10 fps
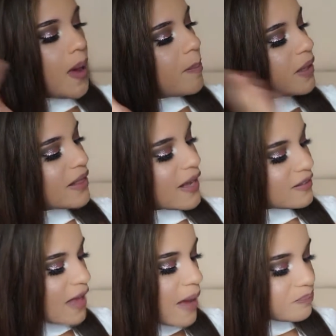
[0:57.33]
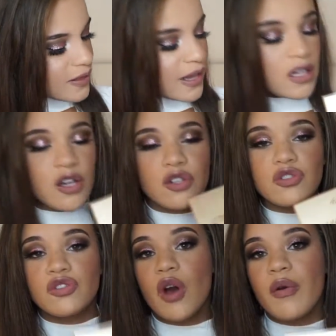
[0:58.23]
But that's that. They look
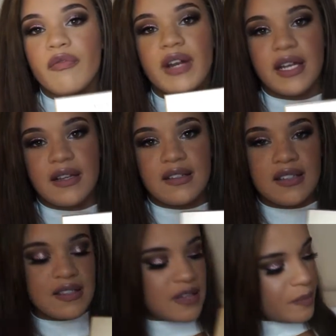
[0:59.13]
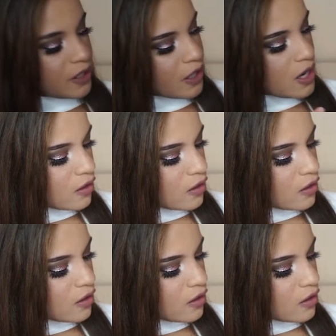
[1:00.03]
so ridiculously similar.